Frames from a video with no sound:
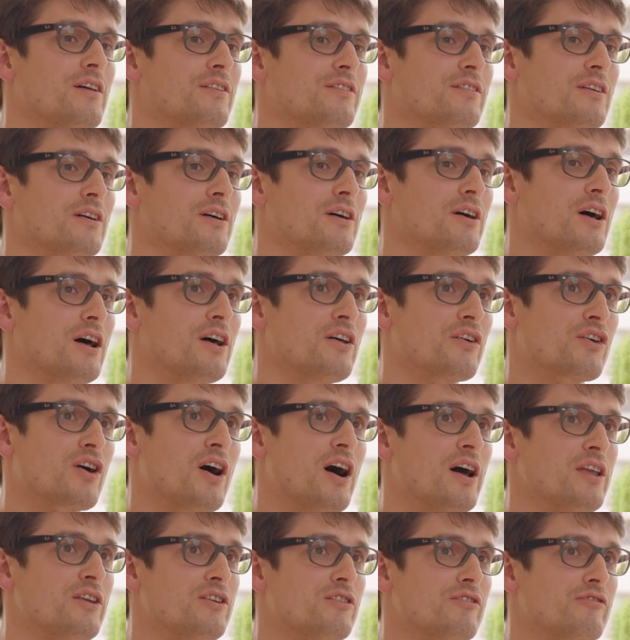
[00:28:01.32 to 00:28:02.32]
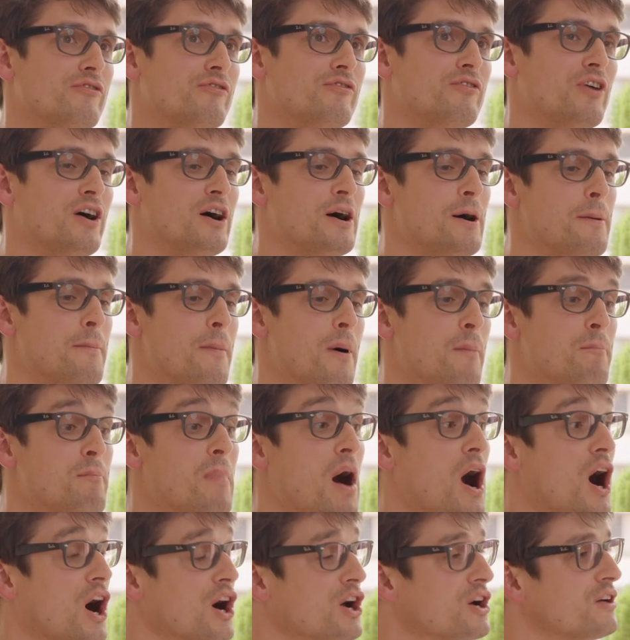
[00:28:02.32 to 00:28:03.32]
as a, a, kind of uh, a
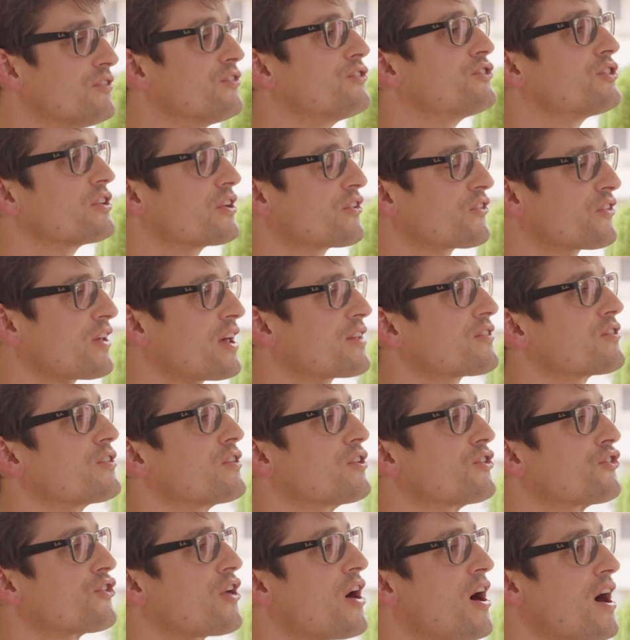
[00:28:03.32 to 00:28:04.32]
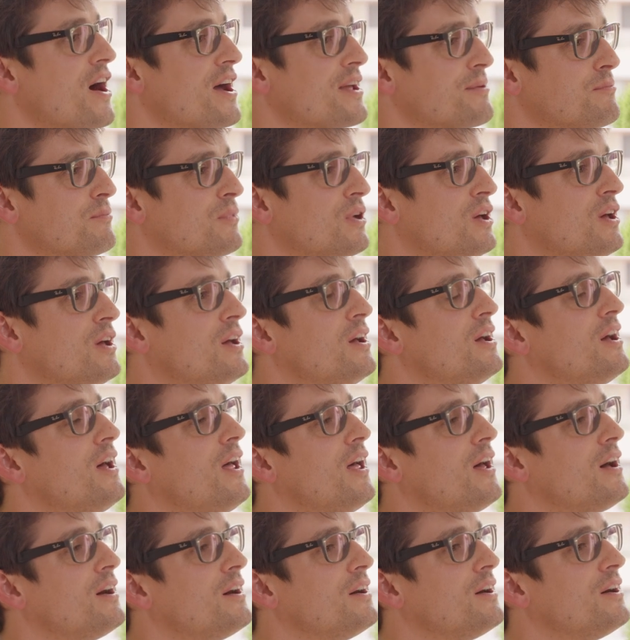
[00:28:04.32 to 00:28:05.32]
mark of success at the time
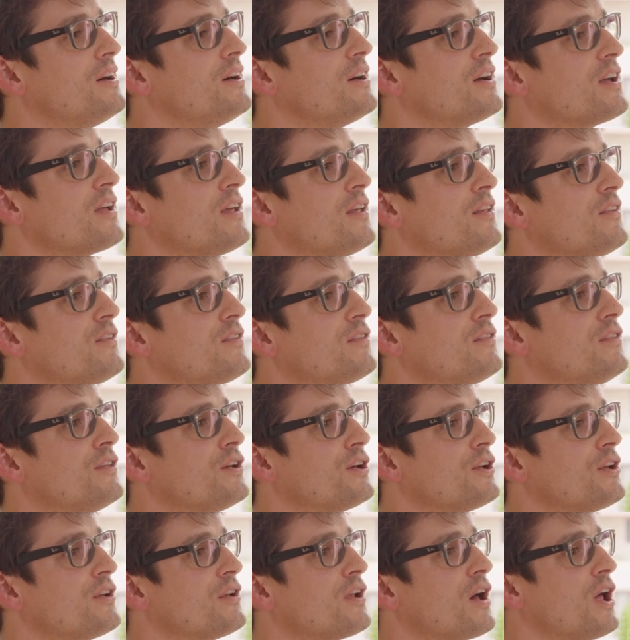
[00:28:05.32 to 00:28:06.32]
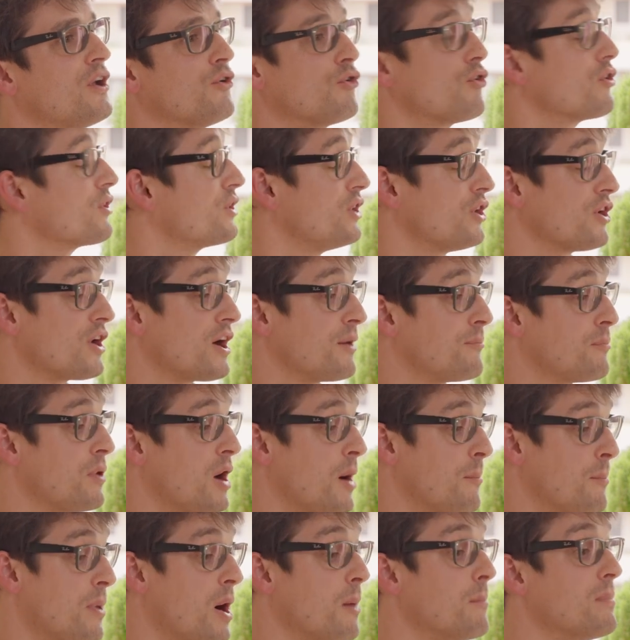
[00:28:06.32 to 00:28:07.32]
uh, is that an, you know a,
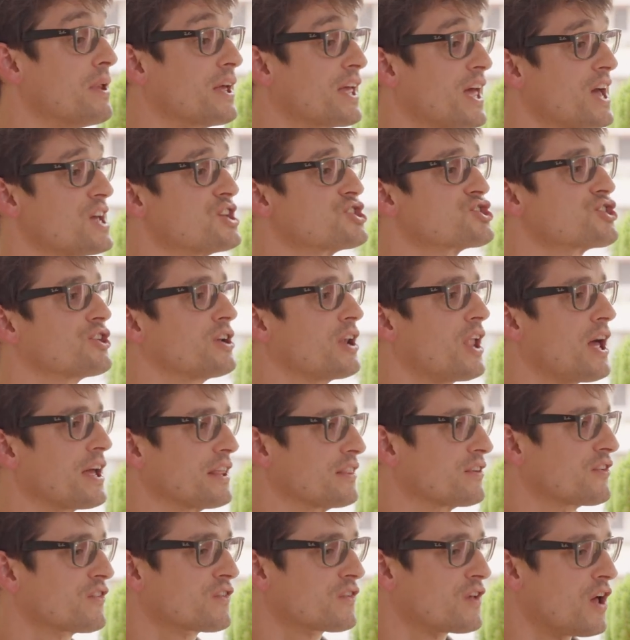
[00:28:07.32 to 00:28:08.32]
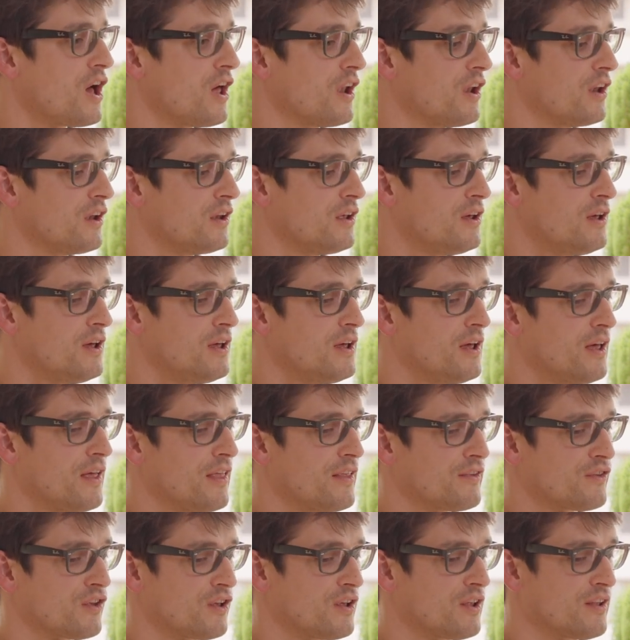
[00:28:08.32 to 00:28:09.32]
a, publication like the Sun uh,